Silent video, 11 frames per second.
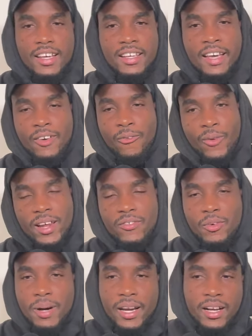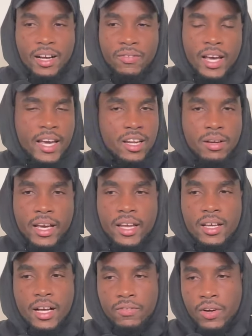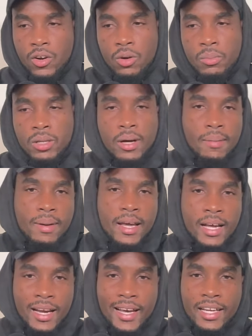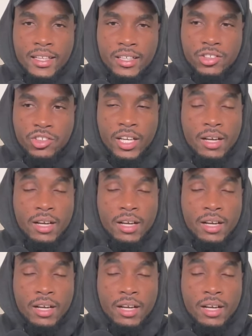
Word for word: Yeah, willing for back the gaffer. Any any gaffer coming, I might not like the decision.